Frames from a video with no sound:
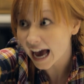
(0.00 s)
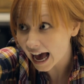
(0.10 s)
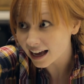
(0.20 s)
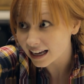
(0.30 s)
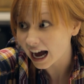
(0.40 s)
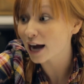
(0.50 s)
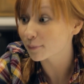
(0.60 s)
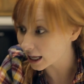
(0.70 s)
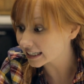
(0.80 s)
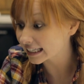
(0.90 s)
Yeah,
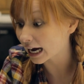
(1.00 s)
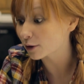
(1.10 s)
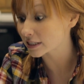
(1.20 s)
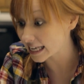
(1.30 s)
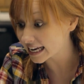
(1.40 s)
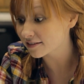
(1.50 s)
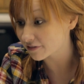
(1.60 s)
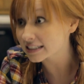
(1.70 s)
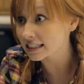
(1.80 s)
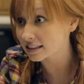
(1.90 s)
I'm lucky I was in
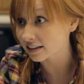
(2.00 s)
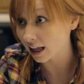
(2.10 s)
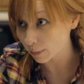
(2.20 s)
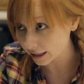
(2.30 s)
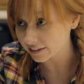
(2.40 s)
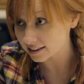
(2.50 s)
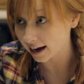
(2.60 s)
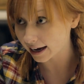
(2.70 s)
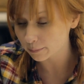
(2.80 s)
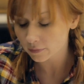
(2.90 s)
physics club at the
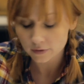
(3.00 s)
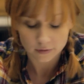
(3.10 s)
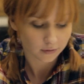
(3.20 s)
time. You